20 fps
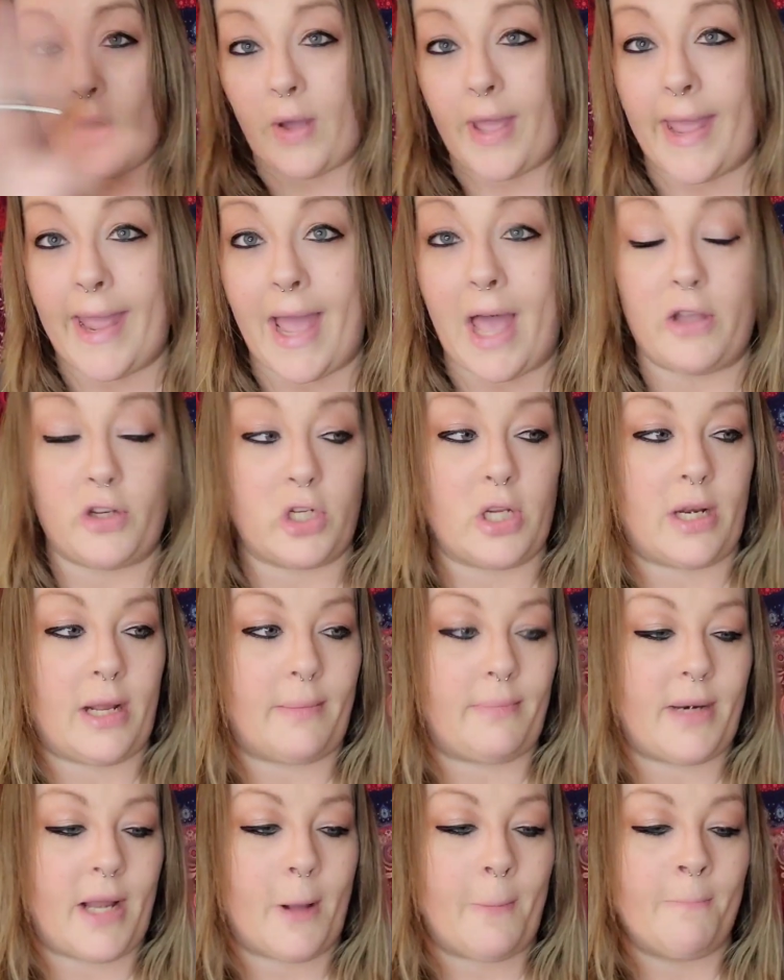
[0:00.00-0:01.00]
Okay, I'll shut
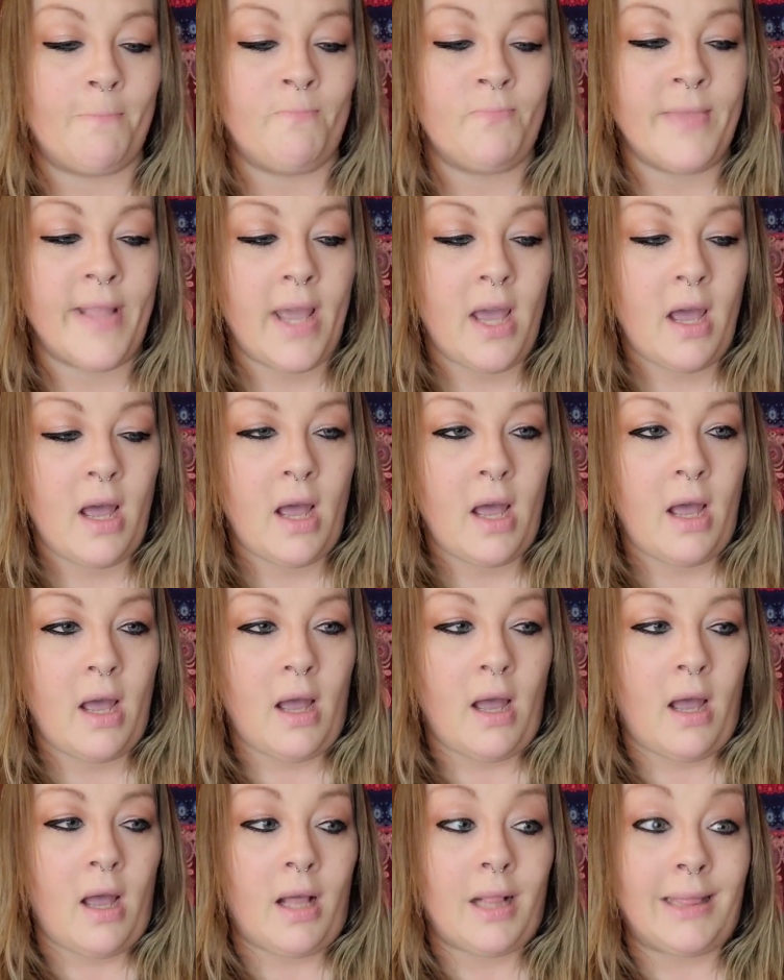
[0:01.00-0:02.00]
up now.
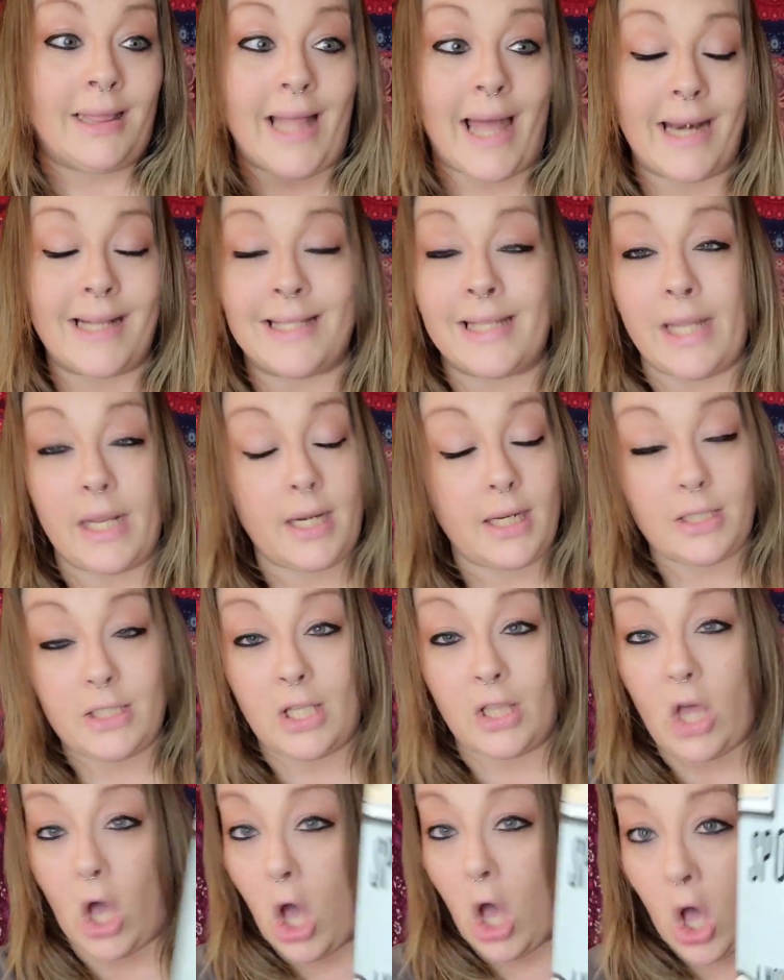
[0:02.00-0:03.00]
Let's get
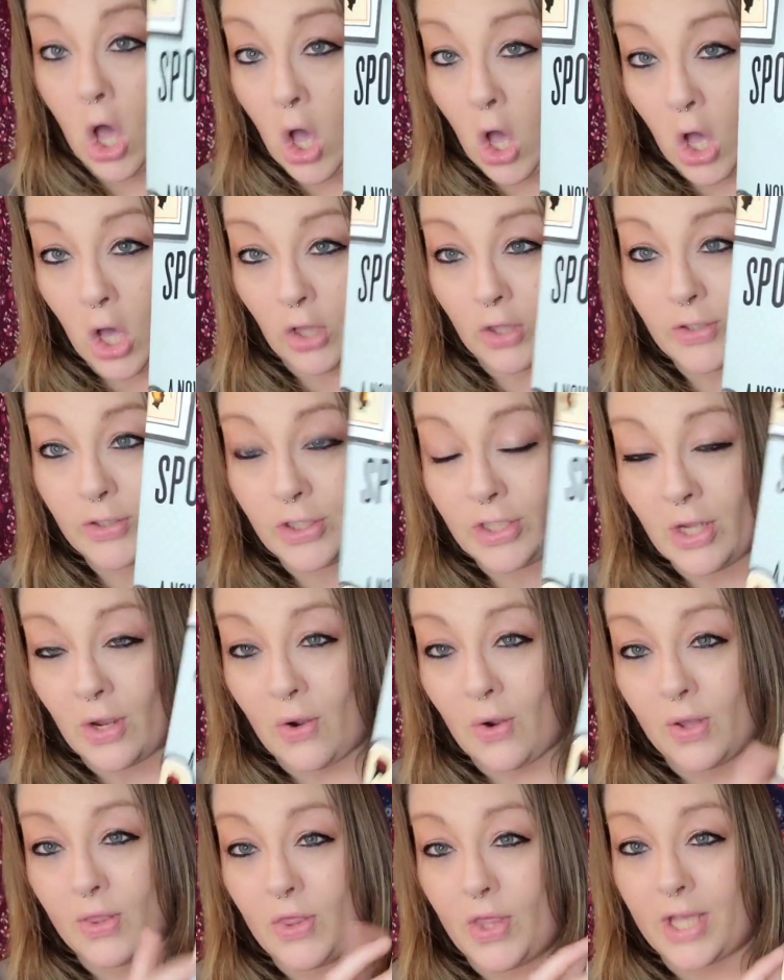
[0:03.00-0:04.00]
into the haul.
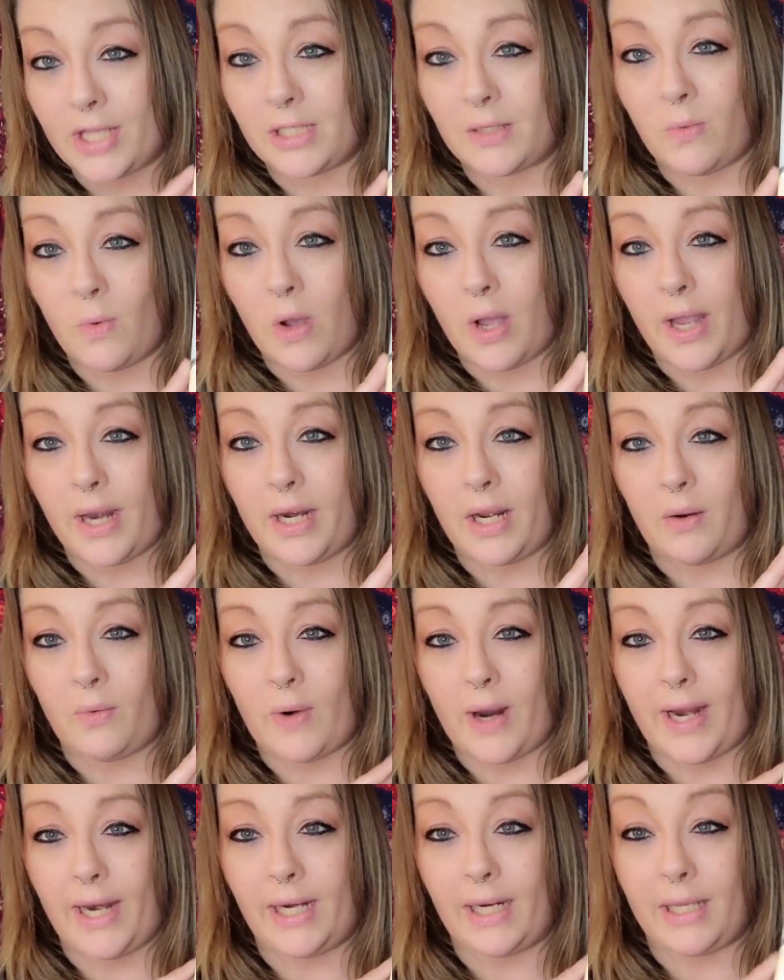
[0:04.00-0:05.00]
So this one
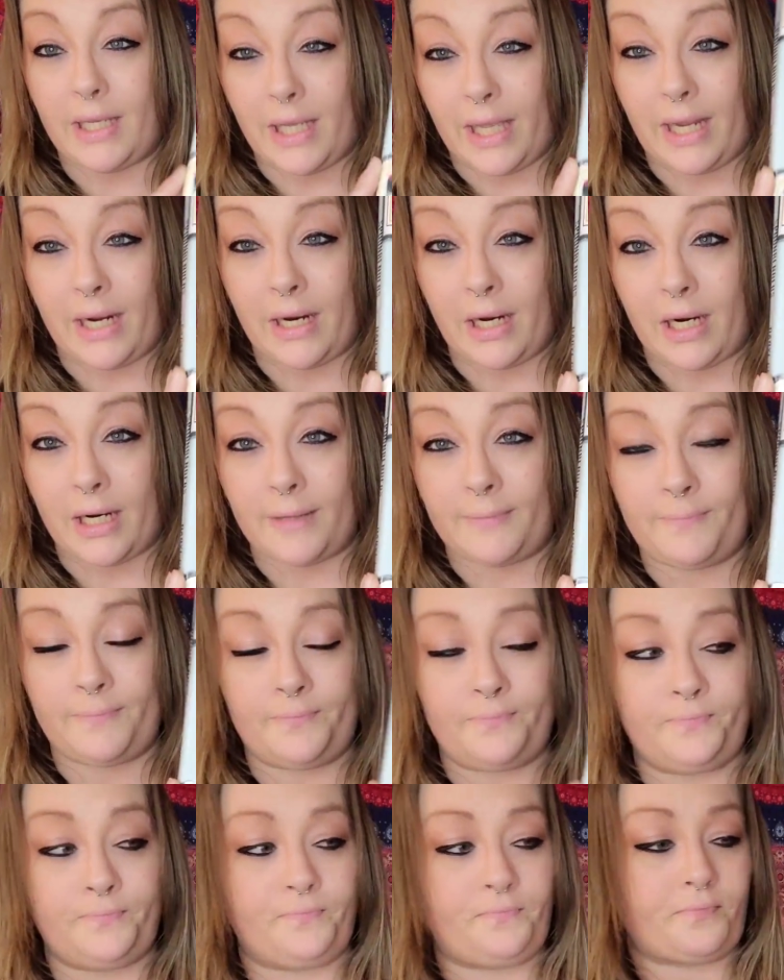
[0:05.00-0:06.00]
right here
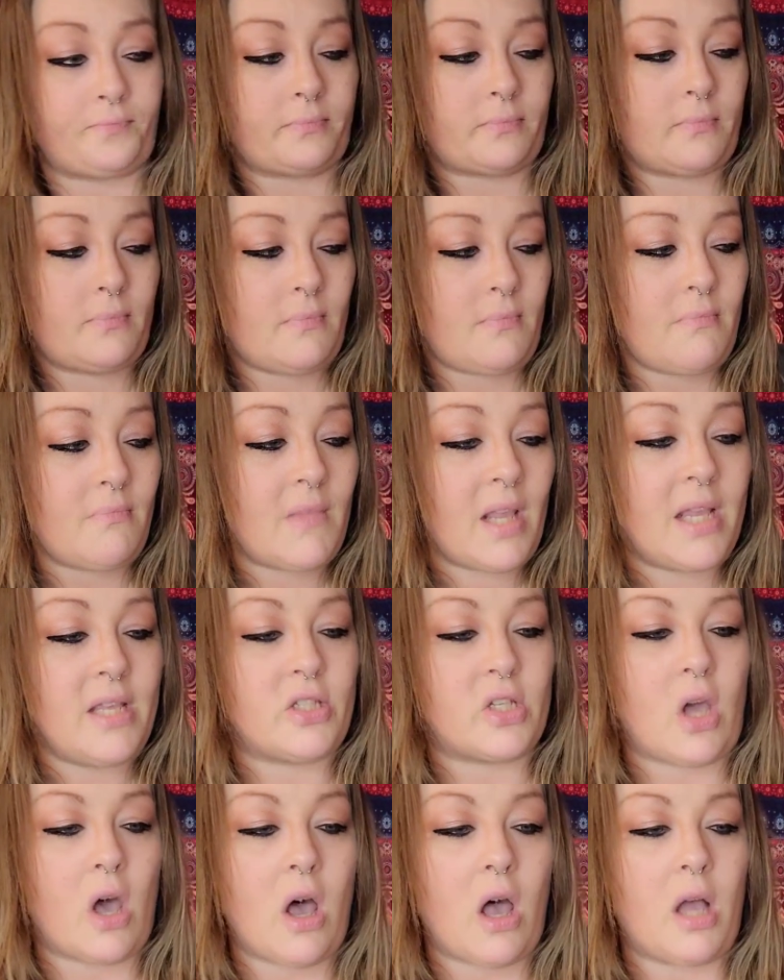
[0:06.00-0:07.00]

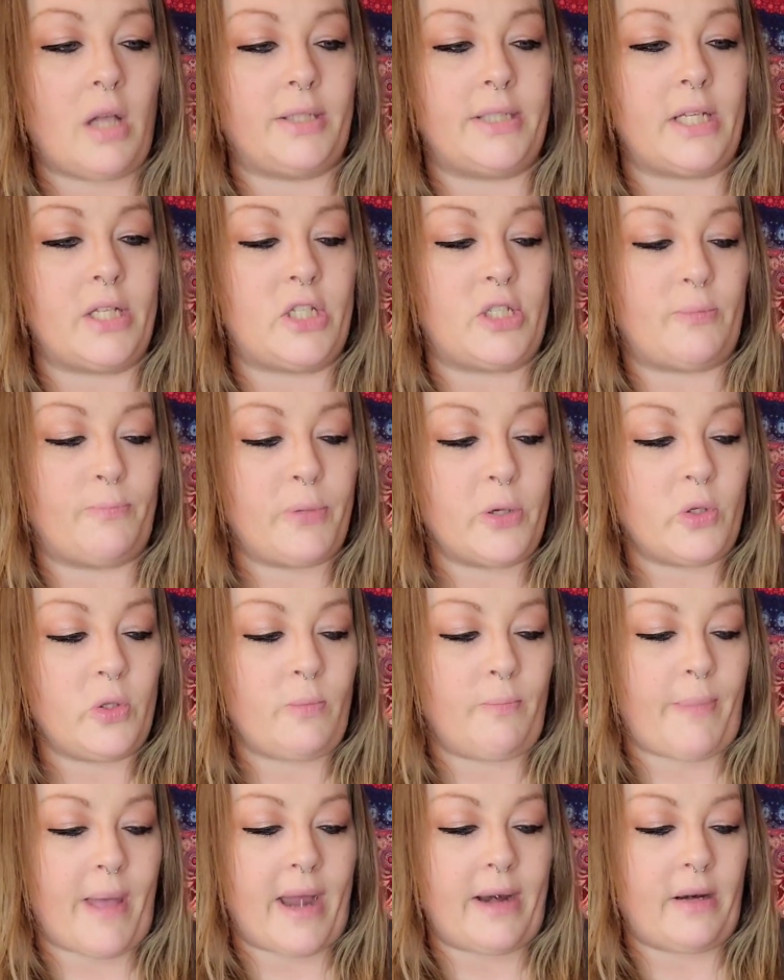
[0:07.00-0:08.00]
is called
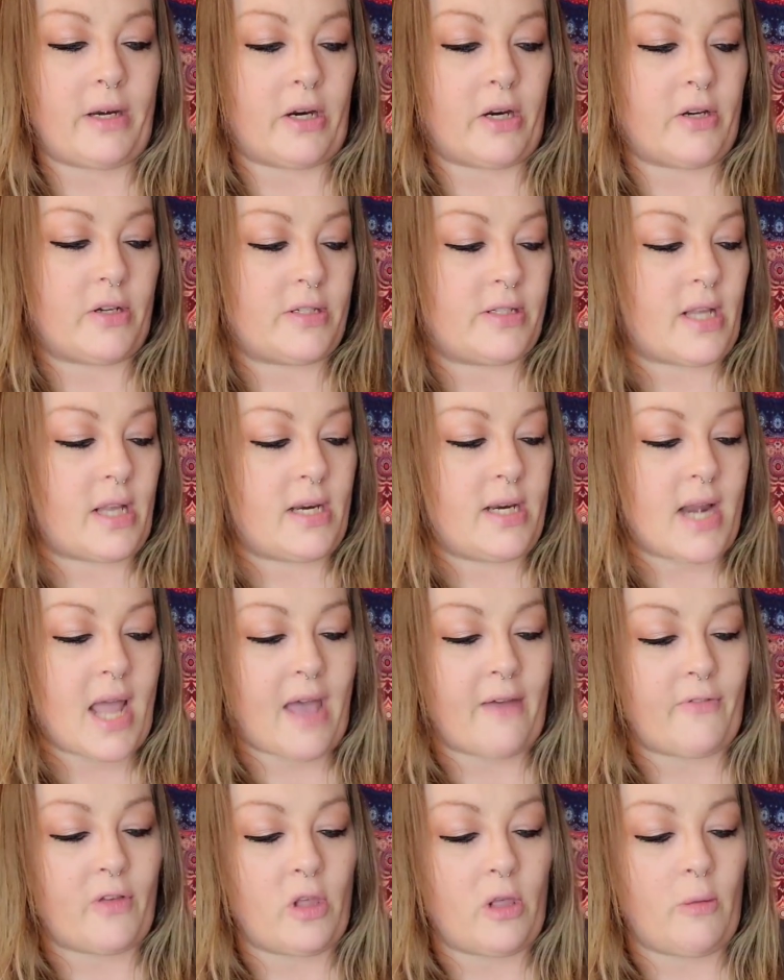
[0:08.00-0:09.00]
Spoonbenders, a
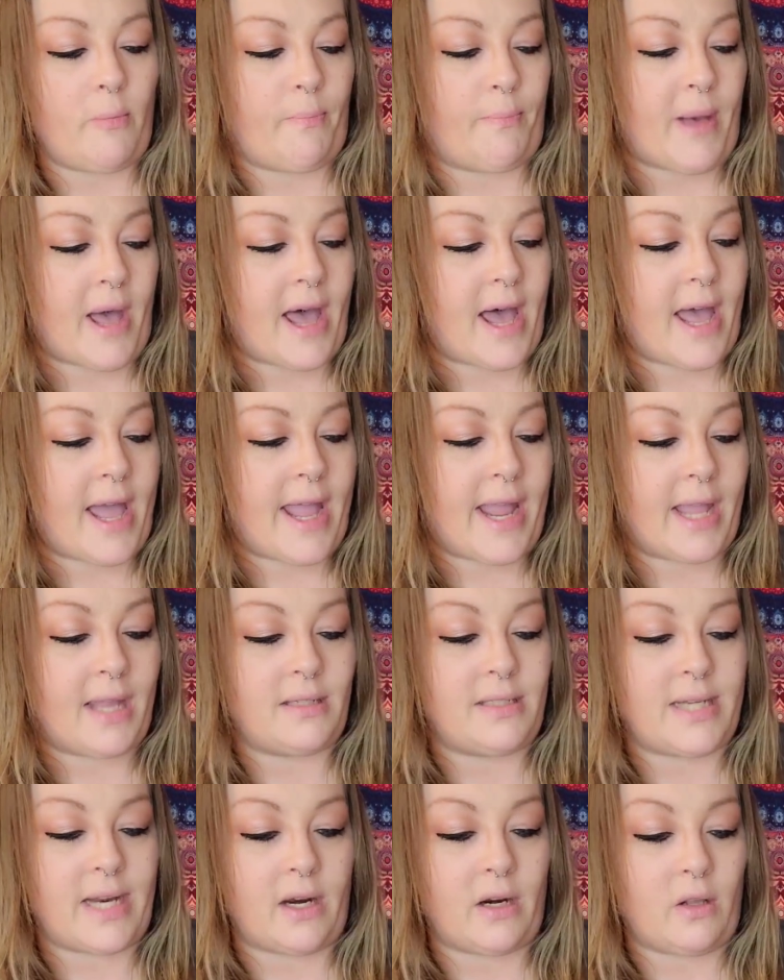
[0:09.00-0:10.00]
novel by
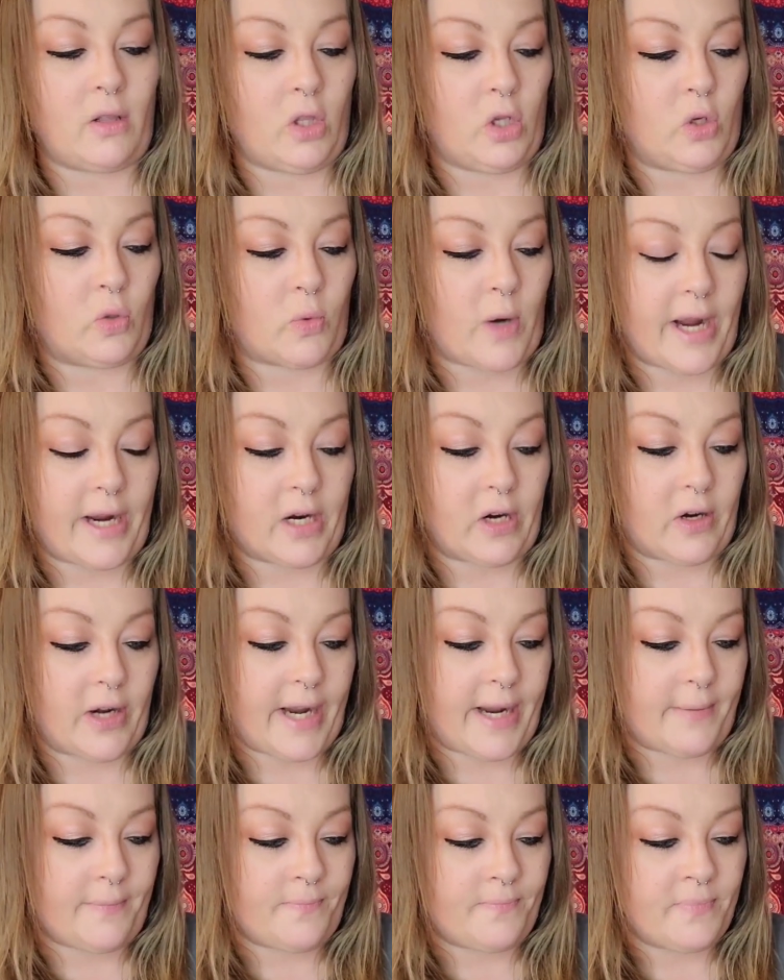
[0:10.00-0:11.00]
Daryl
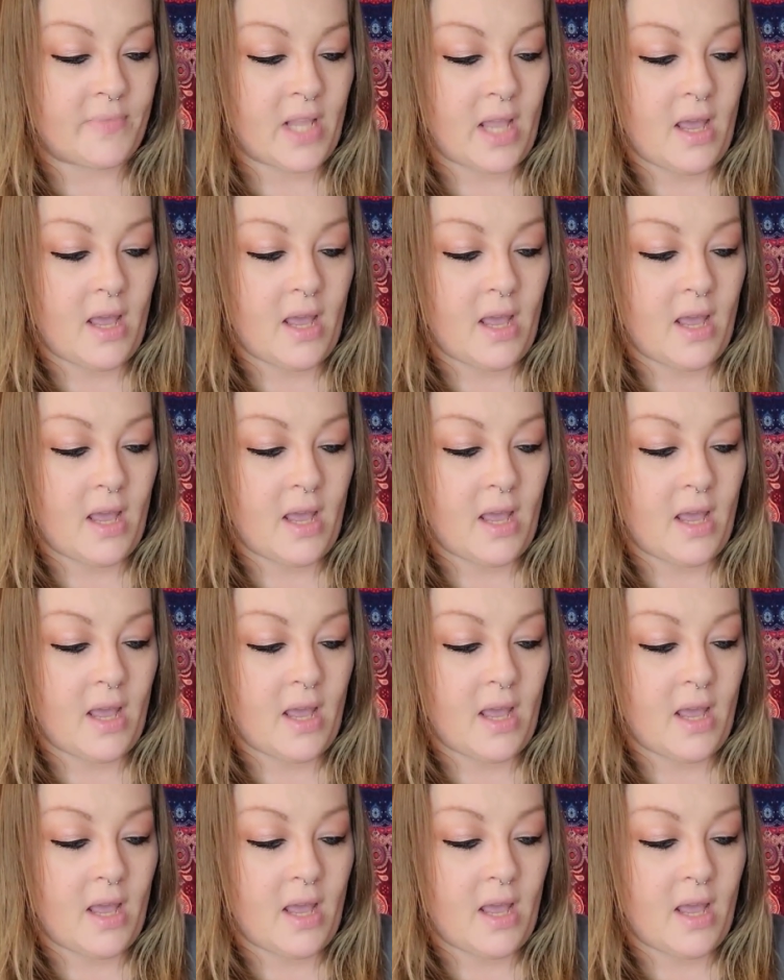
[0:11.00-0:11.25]
Gregory.